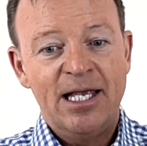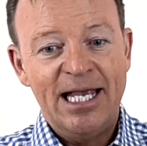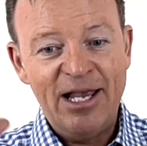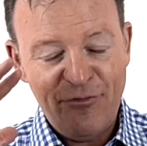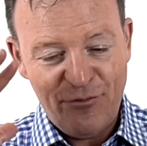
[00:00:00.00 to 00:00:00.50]

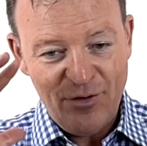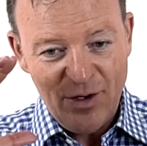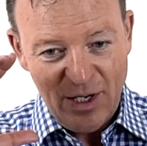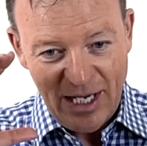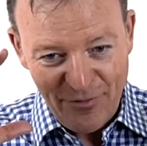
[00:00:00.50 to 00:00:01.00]
If
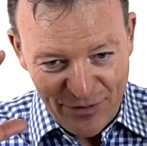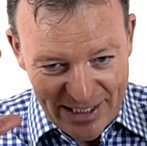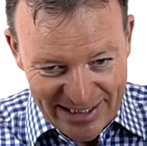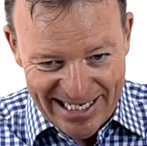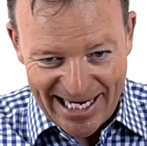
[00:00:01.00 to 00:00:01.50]
they
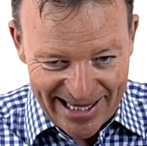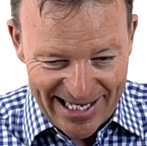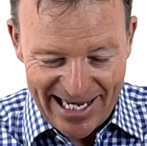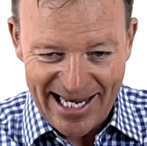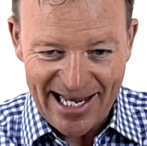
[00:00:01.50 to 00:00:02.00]
tick
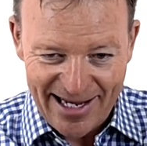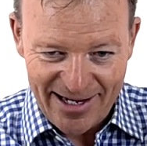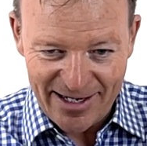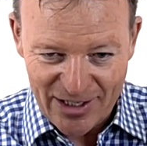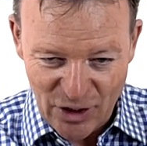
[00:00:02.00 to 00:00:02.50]
the
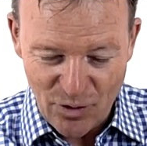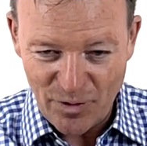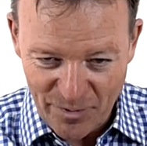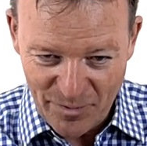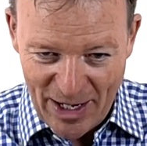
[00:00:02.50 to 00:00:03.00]

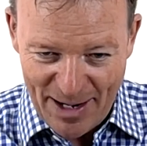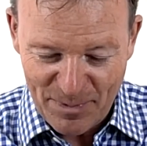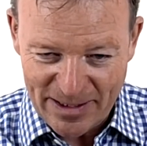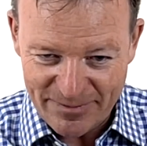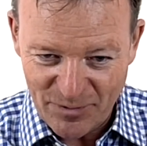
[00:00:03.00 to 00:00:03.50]
you're
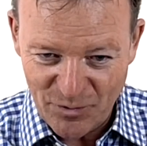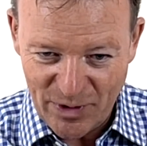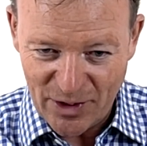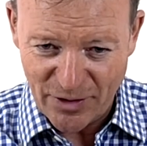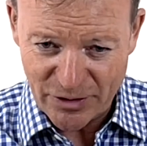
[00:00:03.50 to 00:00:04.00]
happy with
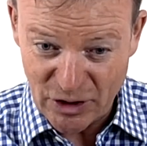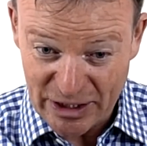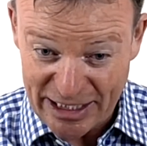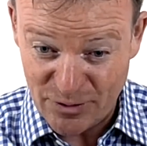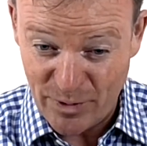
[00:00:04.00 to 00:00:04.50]
the
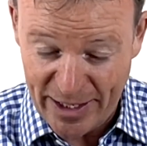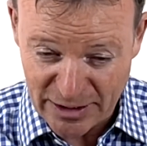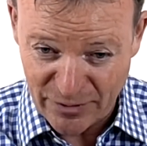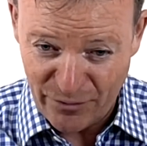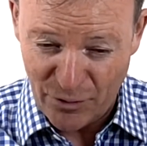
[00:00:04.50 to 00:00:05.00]
consultation with us
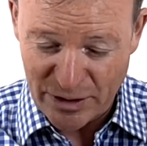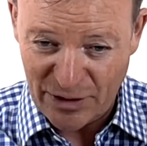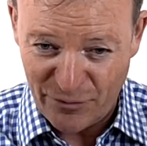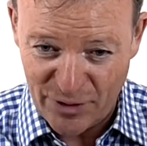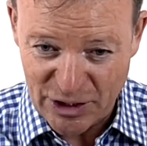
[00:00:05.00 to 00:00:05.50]
on 14
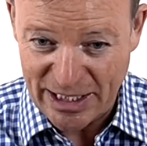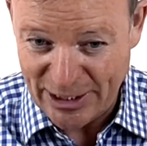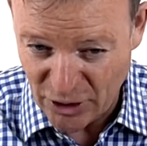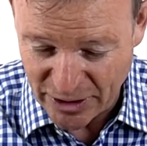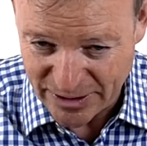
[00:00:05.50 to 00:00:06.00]
Fish, then
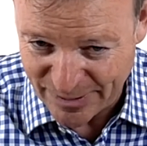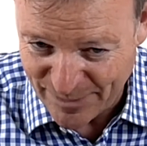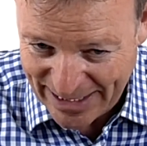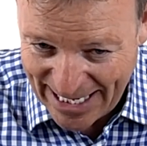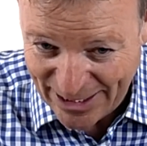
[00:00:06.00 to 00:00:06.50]
you can
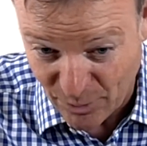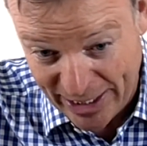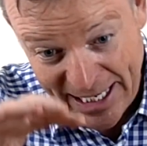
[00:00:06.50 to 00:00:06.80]
submit it anyway,